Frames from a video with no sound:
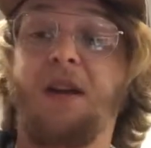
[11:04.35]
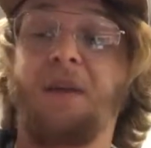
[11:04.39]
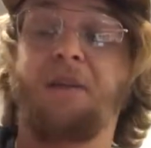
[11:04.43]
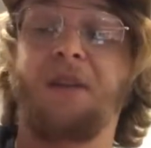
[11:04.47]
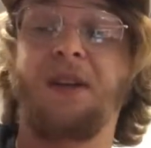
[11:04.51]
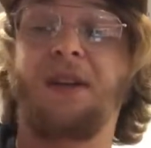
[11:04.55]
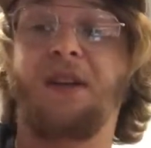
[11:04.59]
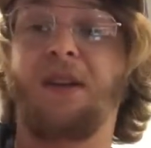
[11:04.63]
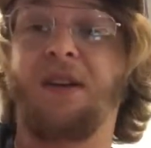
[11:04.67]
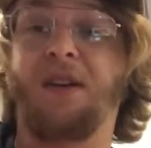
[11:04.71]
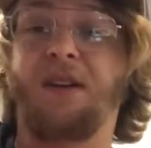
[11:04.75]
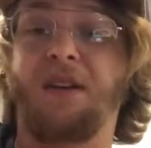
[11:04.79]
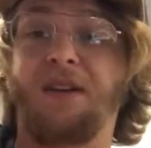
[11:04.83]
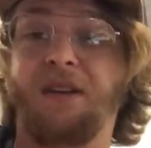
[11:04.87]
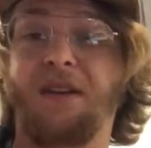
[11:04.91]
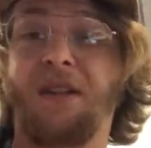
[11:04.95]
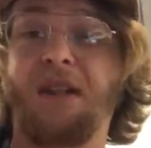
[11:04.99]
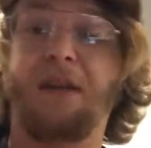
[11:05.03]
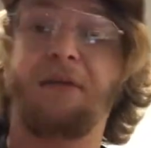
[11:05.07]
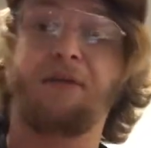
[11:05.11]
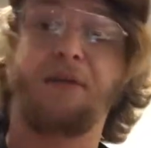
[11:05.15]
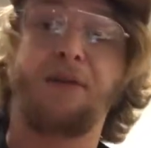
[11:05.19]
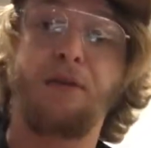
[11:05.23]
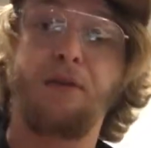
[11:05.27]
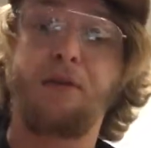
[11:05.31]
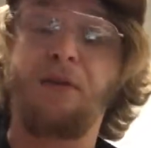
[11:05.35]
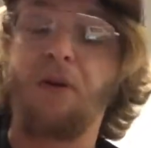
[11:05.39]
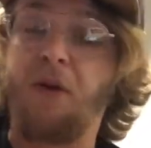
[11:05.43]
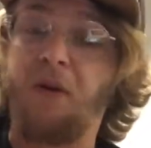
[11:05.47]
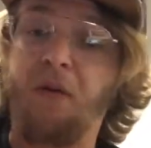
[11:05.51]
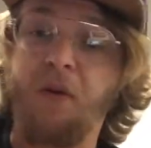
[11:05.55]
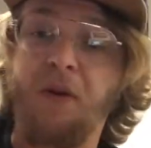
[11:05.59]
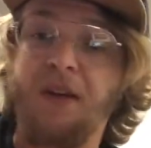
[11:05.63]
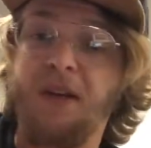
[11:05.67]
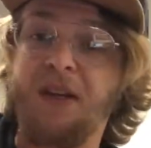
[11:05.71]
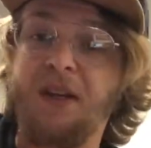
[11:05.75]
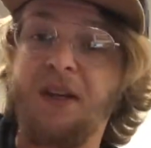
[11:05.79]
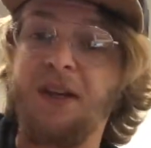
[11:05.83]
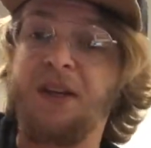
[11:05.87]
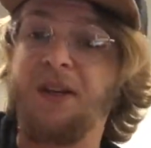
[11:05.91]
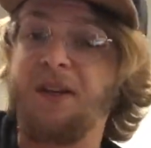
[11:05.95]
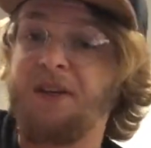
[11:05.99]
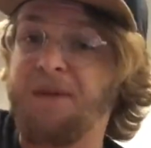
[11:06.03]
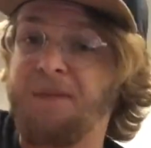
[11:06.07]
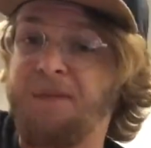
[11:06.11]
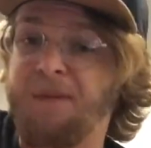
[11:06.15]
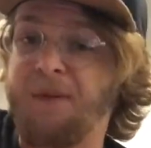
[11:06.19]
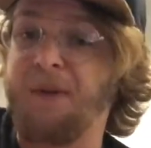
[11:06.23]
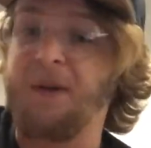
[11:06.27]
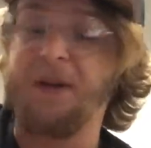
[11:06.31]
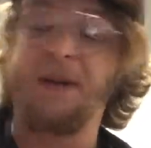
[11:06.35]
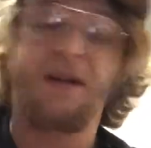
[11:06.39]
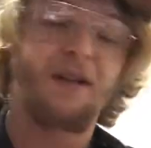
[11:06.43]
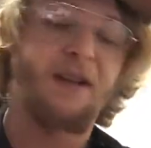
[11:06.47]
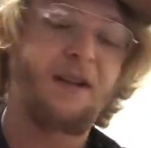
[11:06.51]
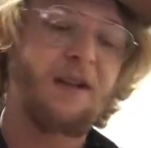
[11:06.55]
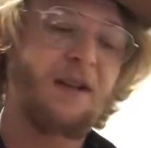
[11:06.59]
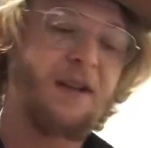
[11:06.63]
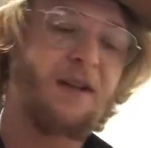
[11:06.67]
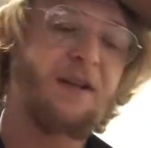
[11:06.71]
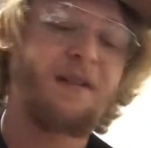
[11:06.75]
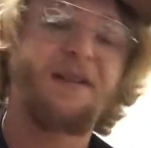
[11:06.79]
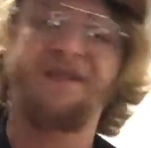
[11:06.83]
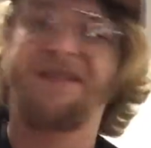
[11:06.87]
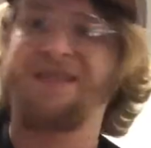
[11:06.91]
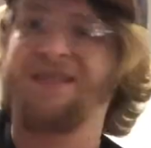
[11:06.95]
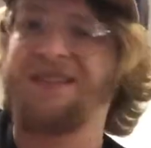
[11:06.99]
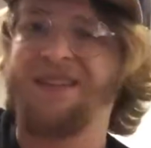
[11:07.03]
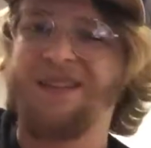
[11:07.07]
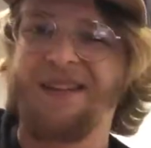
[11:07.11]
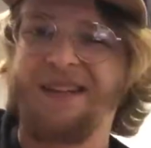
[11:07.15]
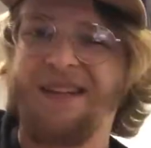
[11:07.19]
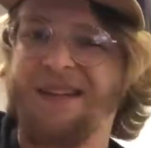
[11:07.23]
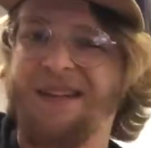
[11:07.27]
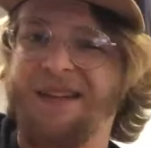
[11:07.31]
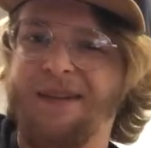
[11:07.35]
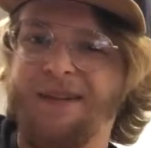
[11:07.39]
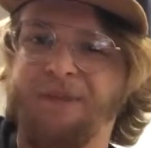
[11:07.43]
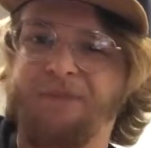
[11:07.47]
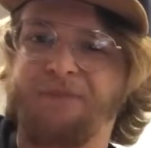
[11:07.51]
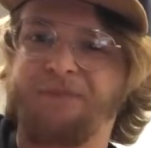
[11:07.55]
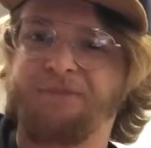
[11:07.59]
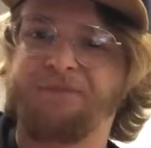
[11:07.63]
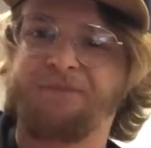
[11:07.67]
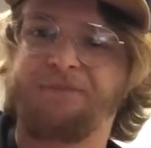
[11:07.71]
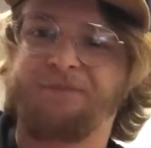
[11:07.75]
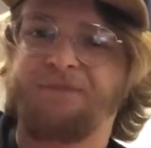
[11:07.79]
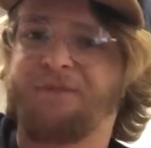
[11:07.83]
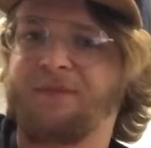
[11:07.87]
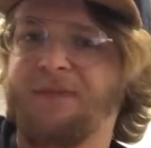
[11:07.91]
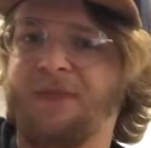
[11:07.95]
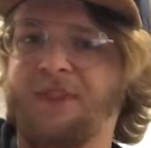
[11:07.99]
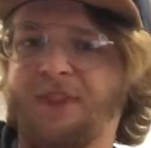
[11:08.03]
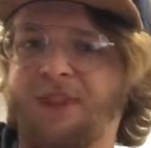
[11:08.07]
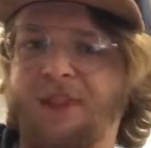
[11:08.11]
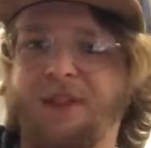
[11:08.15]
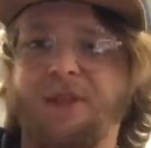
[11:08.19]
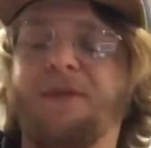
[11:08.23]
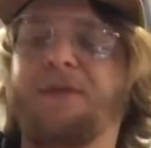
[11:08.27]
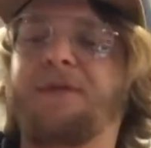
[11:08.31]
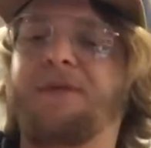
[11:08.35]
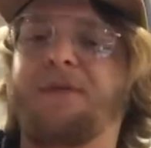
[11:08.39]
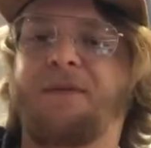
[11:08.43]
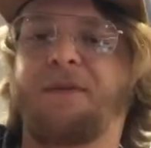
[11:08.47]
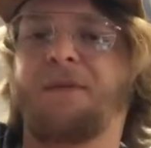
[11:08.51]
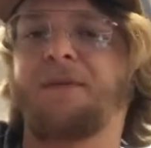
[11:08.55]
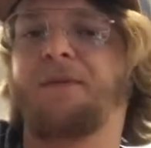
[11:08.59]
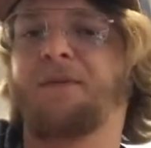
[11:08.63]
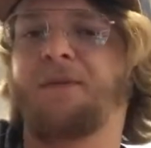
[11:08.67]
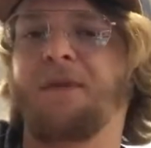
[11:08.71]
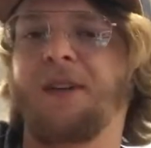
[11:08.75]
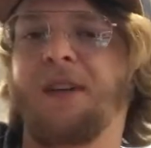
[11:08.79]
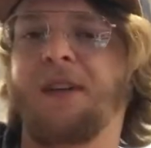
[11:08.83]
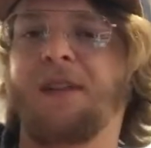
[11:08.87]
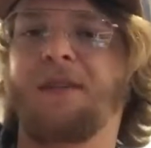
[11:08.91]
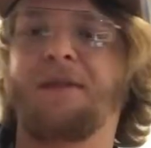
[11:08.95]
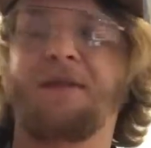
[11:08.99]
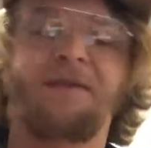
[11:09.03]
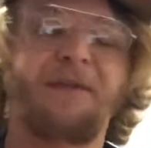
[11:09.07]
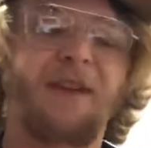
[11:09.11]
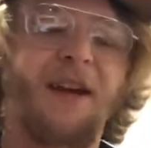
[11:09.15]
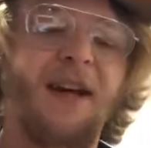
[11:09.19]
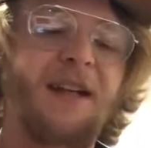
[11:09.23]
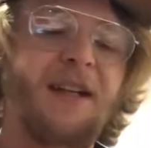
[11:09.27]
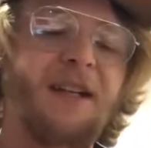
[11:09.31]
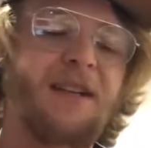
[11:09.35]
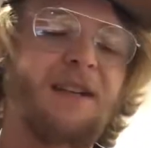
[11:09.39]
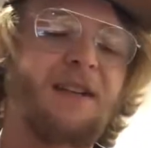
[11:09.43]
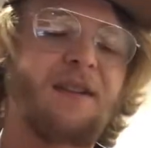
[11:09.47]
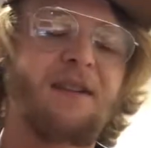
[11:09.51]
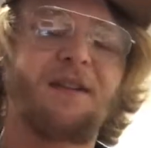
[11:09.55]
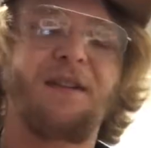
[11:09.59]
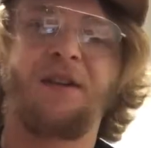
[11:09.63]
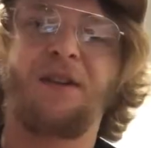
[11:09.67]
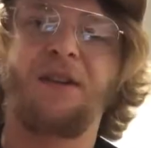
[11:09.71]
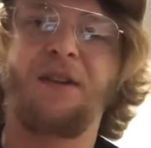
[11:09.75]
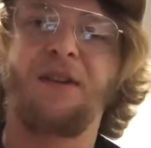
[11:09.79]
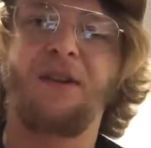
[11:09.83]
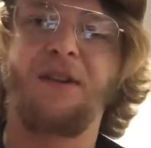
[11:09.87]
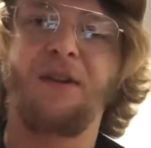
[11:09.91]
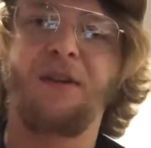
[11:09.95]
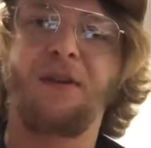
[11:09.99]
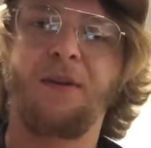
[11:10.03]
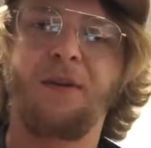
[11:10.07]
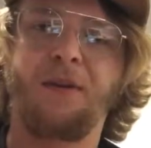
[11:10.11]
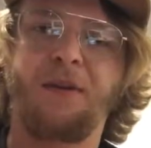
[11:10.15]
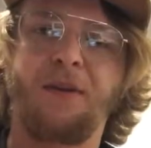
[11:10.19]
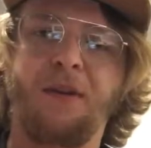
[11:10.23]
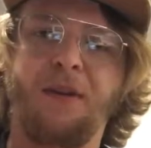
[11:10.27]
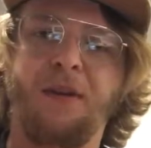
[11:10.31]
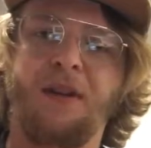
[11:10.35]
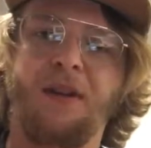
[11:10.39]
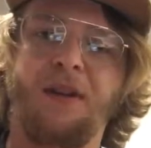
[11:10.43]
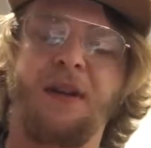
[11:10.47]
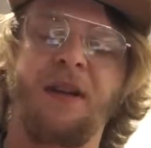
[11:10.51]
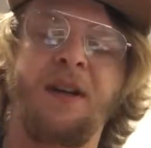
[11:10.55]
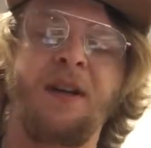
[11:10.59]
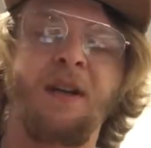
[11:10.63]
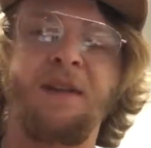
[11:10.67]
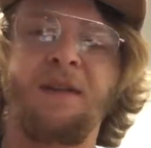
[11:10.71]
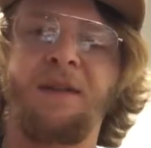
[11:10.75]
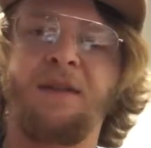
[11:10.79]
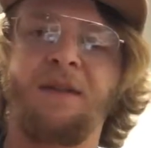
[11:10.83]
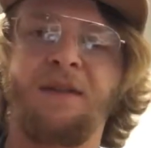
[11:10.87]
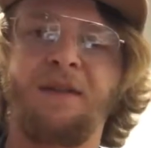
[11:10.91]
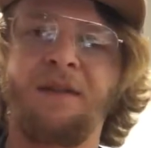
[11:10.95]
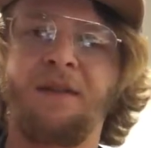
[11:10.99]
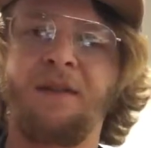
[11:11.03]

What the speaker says: Because if you know what key you're playing in, just friggin' find the note and